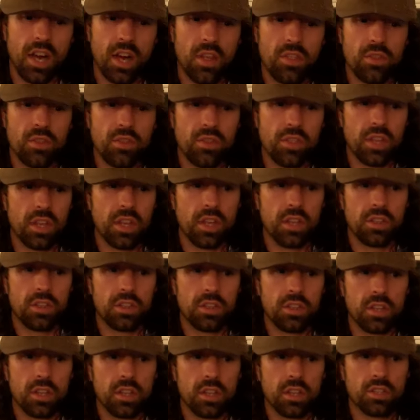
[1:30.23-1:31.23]
other
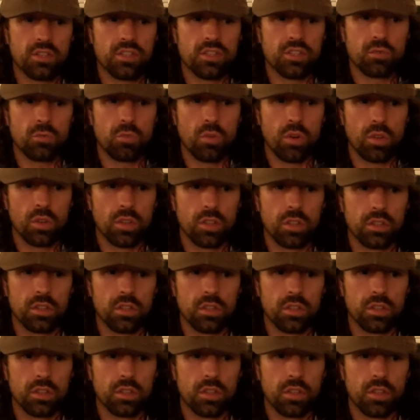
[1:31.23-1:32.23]
than the
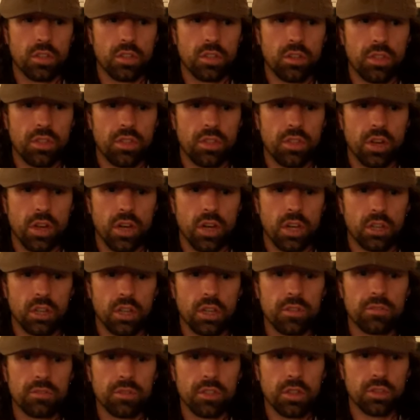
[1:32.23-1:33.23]
swollen
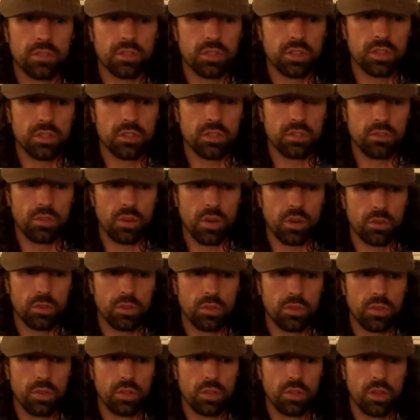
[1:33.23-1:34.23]
lymph nodes in his
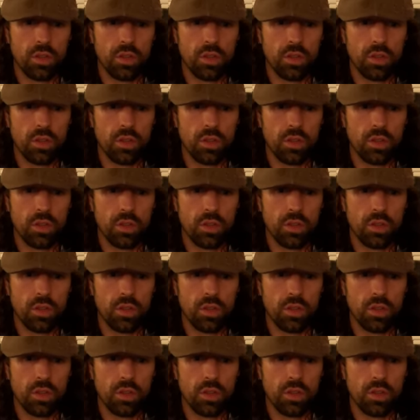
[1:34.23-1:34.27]
throat?